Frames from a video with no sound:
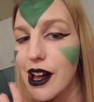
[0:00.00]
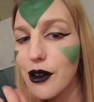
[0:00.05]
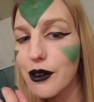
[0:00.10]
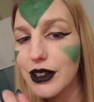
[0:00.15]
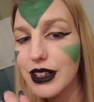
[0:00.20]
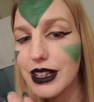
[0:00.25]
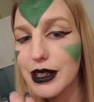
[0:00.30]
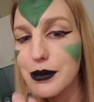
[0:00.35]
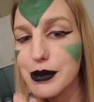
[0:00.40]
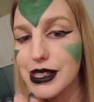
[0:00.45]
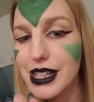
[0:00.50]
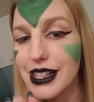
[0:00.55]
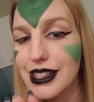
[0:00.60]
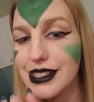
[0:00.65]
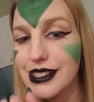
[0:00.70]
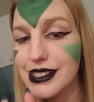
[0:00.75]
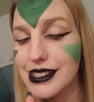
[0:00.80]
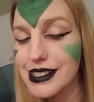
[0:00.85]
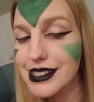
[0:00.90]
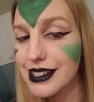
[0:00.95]
With
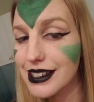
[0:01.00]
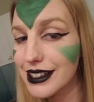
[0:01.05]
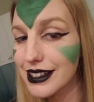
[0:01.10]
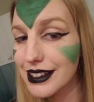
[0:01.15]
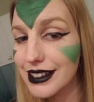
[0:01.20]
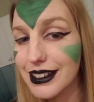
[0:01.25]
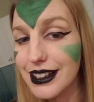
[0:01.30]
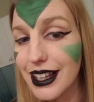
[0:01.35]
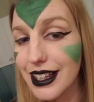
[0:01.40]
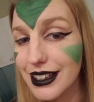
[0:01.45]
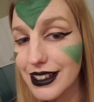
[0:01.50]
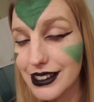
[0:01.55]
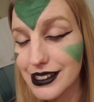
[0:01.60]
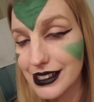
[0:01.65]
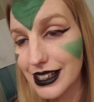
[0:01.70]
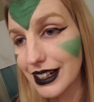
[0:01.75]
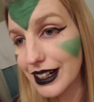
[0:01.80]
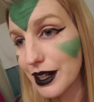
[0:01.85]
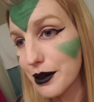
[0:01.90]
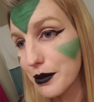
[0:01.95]
LipSense, nothing's
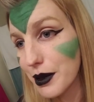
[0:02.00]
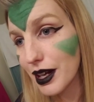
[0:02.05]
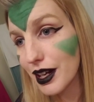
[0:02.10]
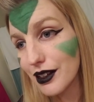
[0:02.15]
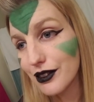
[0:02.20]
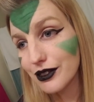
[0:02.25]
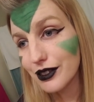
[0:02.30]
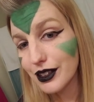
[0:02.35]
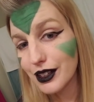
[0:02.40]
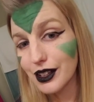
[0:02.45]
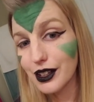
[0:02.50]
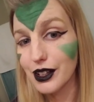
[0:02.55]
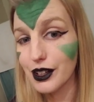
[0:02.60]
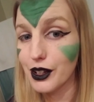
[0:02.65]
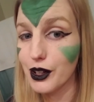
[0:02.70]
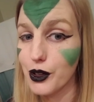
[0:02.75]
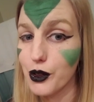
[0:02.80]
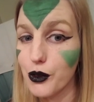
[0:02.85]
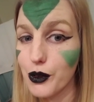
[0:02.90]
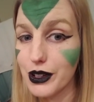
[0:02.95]
gonna come off.
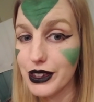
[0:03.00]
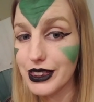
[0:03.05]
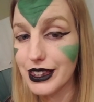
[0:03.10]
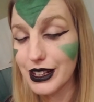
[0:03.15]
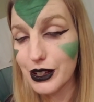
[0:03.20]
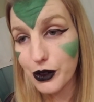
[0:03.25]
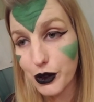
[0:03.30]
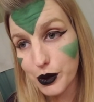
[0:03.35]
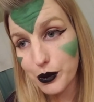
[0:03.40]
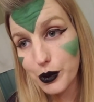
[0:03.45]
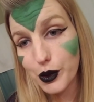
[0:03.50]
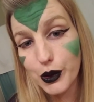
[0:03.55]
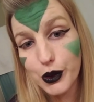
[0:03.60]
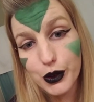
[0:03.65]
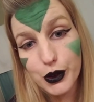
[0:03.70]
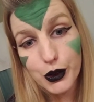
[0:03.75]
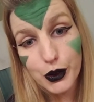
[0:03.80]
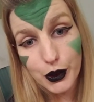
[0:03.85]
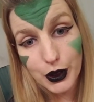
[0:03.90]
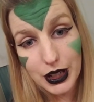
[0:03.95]
With the normal
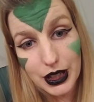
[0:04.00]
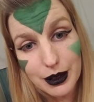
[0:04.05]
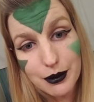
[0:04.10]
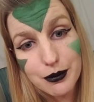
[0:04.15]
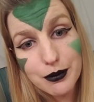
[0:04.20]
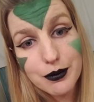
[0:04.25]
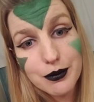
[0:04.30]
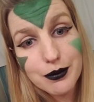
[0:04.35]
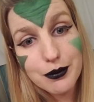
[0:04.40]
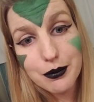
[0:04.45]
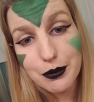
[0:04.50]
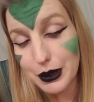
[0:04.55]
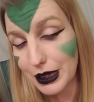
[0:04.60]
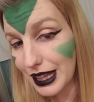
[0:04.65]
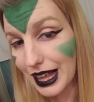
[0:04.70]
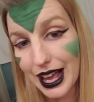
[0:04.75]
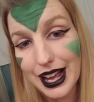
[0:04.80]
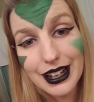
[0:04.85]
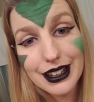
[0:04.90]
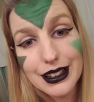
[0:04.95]
cream
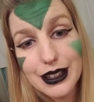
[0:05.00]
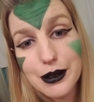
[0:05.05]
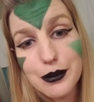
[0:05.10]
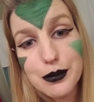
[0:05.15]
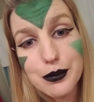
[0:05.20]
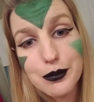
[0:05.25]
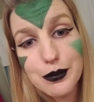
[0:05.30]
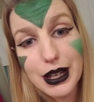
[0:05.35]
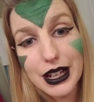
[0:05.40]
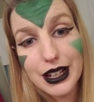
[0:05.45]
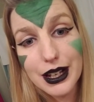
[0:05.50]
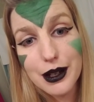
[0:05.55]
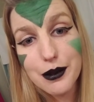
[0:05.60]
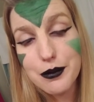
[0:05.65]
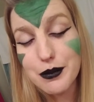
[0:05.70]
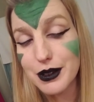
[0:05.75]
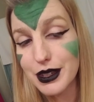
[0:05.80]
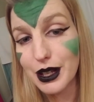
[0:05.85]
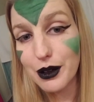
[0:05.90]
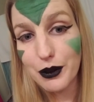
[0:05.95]
black lip makeup
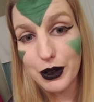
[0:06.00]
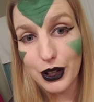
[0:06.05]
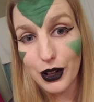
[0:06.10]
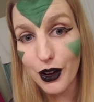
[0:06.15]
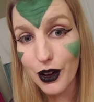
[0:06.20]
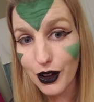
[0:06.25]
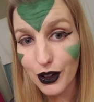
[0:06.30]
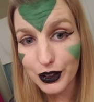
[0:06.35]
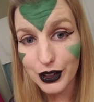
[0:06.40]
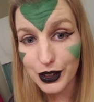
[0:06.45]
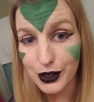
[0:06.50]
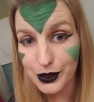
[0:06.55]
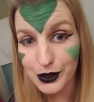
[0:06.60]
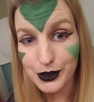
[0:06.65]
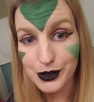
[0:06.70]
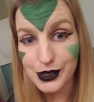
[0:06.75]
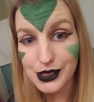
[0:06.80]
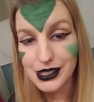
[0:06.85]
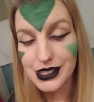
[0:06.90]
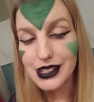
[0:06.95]
that we all
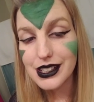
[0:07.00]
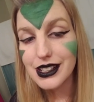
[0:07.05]
use.